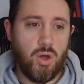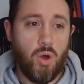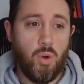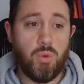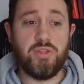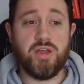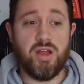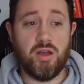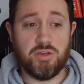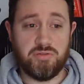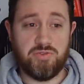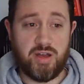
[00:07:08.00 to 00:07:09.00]
One thing I
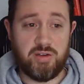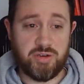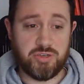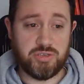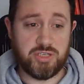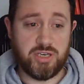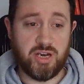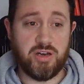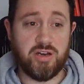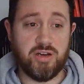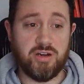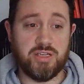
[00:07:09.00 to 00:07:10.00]
also found interesting on
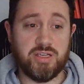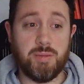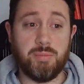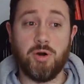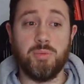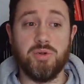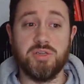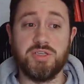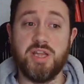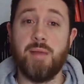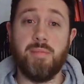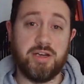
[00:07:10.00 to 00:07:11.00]
here is that purple is
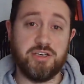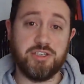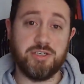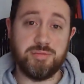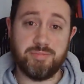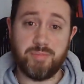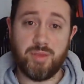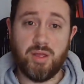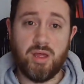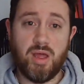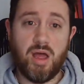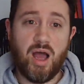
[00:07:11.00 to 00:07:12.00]
not mentioned.
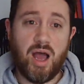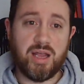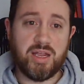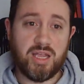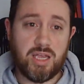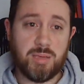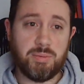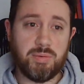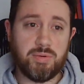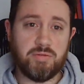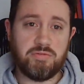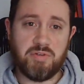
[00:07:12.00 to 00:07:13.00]
I keep
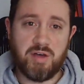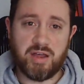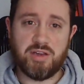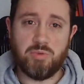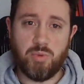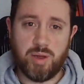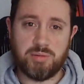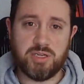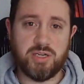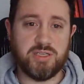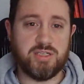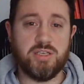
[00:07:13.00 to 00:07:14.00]
finding
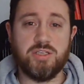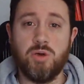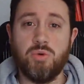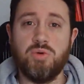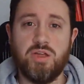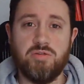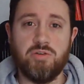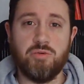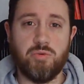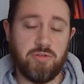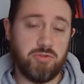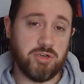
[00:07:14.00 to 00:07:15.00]
websites that don't even
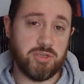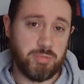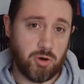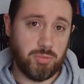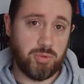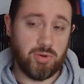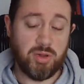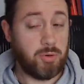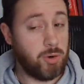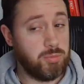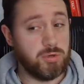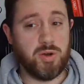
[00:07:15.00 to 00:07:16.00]
reference purple. And
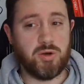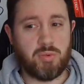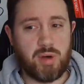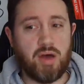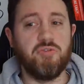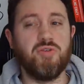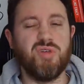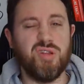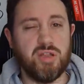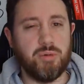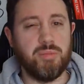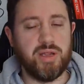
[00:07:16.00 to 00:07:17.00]
purple's been around for a
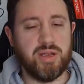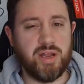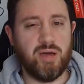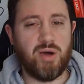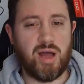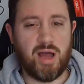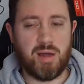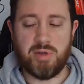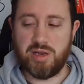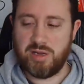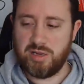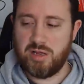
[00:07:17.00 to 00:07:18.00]
little bit now, a hot
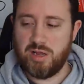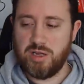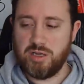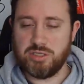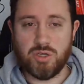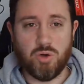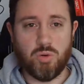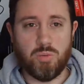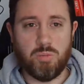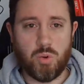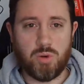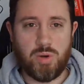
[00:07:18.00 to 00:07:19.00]
minute. So
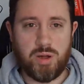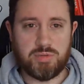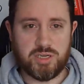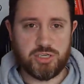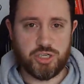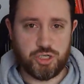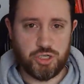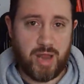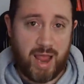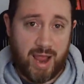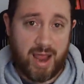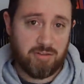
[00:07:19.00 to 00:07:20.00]
more websites should
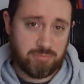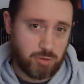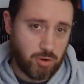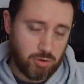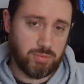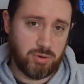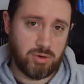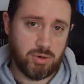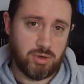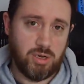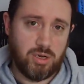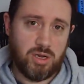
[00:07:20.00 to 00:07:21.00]
have purple
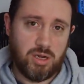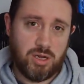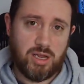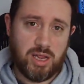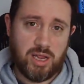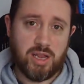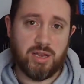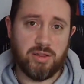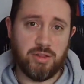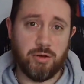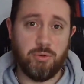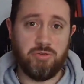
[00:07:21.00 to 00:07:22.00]
in
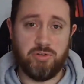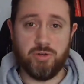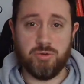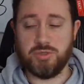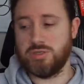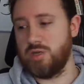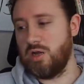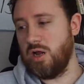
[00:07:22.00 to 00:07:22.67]
their reviews.